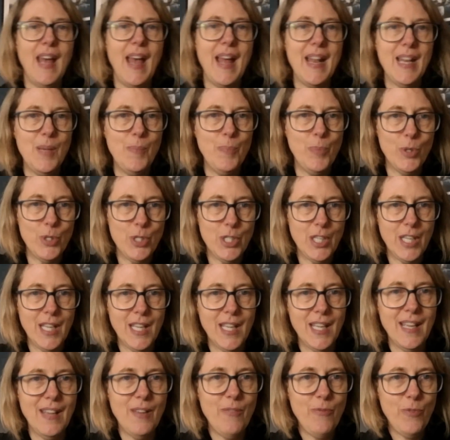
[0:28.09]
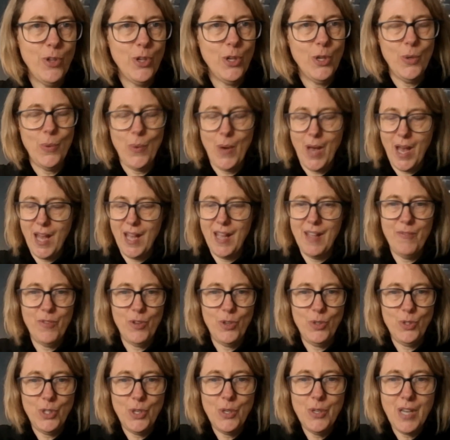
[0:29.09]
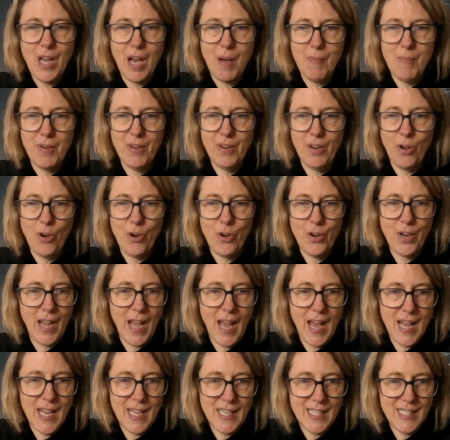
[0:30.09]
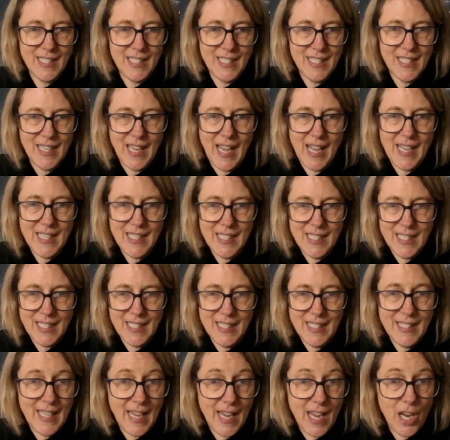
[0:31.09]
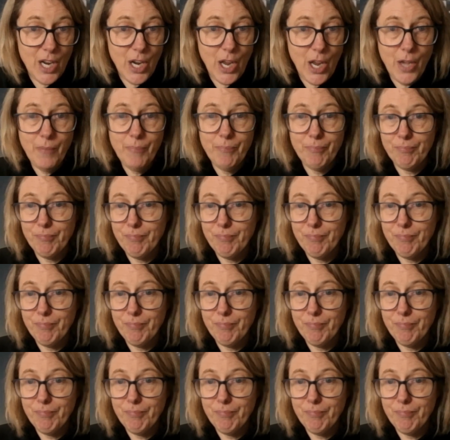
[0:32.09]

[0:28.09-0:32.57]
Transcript: anybody if you do come along and say hello.